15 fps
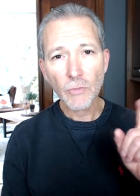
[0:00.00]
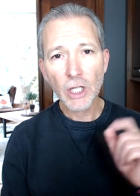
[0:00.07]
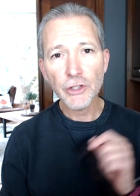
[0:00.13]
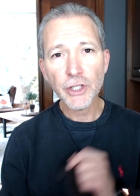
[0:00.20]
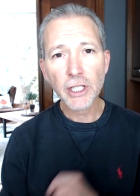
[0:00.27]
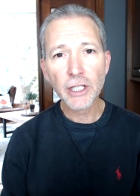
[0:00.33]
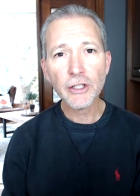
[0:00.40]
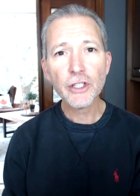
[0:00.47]

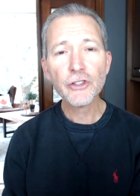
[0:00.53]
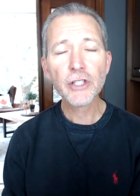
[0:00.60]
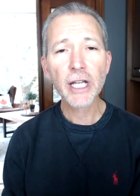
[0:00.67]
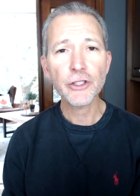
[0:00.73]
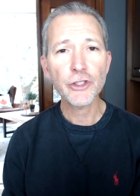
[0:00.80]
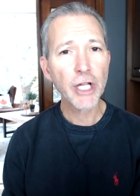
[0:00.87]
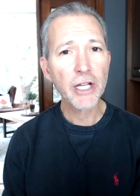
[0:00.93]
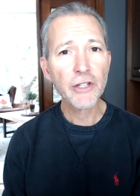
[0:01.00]
So I get this
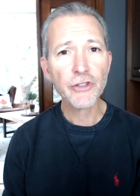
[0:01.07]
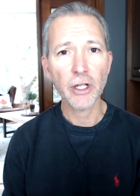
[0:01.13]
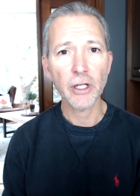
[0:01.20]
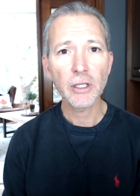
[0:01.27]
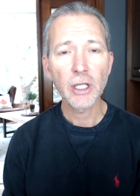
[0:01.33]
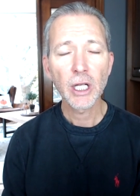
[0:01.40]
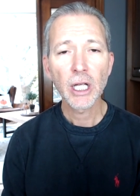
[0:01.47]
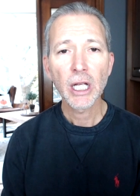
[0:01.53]
guy,
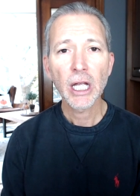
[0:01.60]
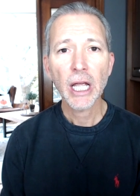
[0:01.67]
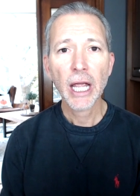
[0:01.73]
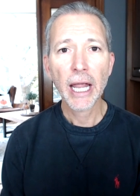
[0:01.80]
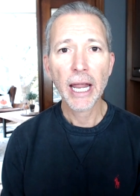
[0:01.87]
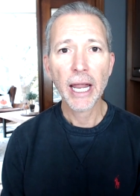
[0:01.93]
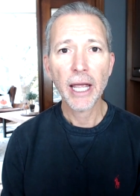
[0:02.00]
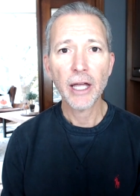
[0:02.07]
Jason,
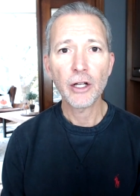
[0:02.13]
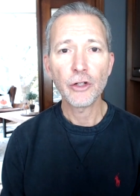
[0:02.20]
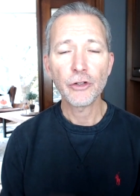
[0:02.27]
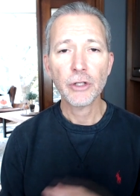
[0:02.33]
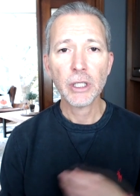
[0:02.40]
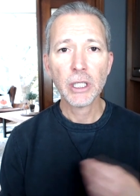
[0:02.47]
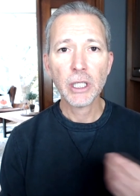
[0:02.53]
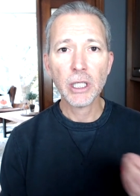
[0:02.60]
and
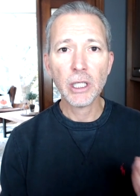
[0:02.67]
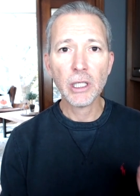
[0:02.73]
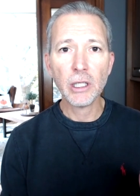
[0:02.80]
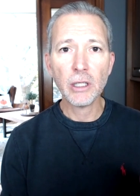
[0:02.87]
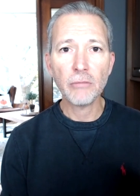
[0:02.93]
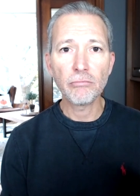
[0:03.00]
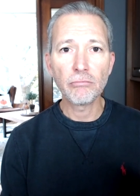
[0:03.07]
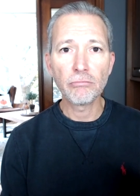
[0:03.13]

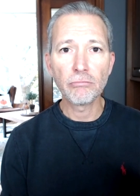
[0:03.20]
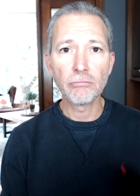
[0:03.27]
he